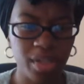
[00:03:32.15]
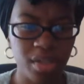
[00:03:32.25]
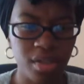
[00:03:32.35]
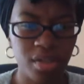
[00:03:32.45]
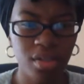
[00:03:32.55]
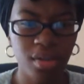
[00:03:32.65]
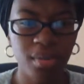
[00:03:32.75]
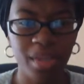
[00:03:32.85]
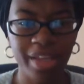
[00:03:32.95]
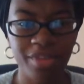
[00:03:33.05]
up in the
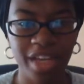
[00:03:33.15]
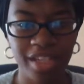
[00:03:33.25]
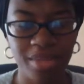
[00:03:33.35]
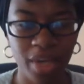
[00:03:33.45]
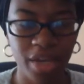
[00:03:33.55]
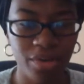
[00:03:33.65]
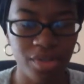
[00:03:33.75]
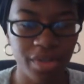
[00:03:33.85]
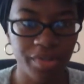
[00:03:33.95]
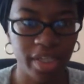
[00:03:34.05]
Black Lives Matter
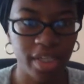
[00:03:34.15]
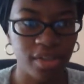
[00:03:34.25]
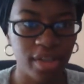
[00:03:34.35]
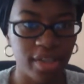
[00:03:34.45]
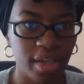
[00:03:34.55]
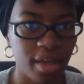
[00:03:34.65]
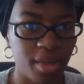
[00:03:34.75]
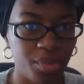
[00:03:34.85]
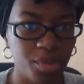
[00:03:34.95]
and everything like that.